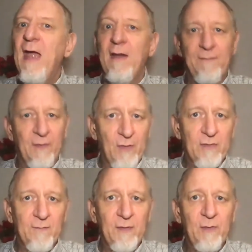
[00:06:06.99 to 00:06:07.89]
And for
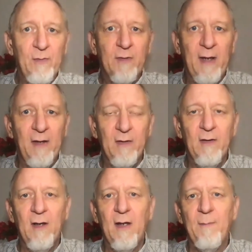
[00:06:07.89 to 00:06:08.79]
those of you who
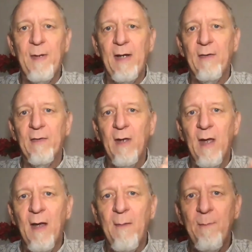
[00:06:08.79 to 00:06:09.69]
care about
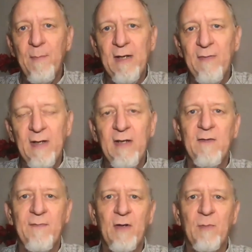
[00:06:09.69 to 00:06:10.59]
meeting the needs
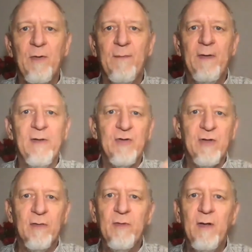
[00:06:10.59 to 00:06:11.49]
of underprivileged
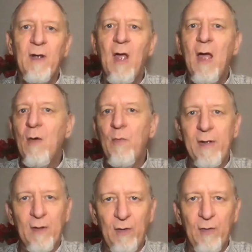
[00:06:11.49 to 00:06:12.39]
children,
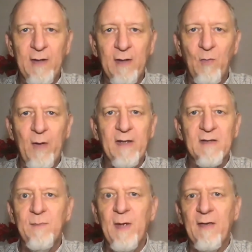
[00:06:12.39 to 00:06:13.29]
we are looking at ways
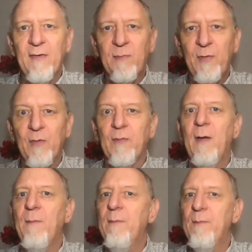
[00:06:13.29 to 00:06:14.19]
to make this
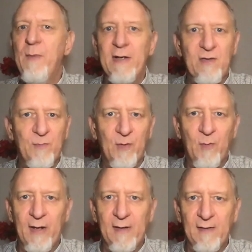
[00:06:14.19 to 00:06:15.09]
program much more
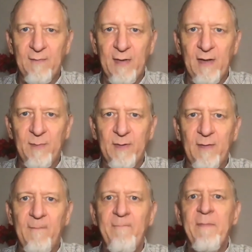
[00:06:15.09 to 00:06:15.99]
widely
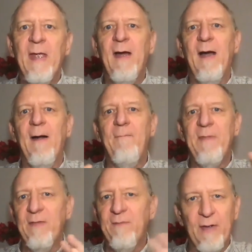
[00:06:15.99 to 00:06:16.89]
available
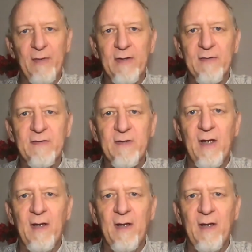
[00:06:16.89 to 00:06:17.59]
in various